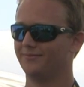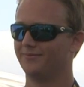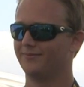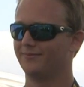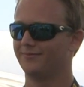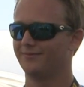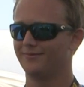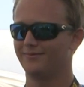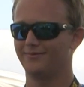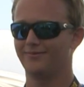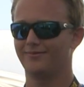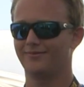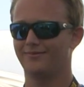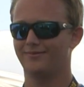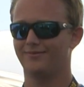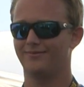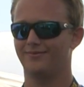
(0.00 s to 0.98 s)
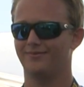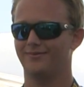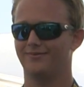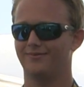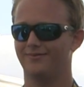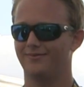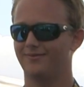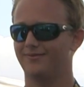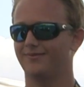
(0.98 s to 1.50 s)

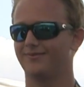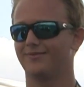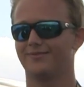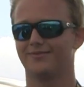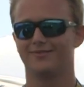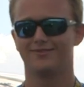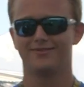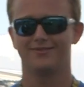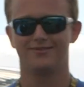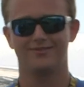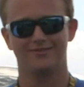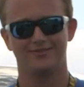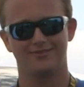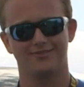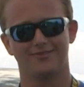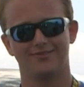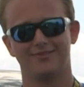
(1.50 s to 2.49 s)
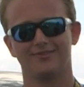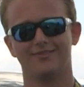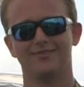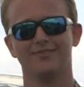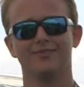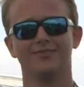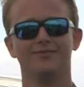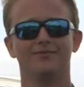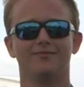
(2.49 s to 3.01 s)

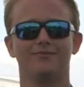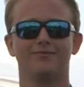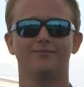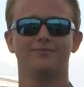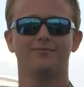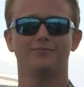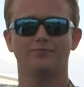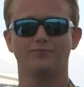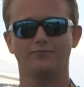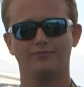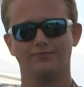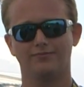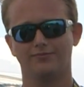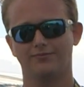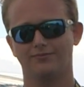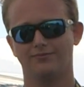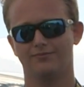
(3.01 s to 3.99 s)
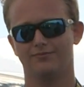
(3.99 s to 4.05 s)
[no speech]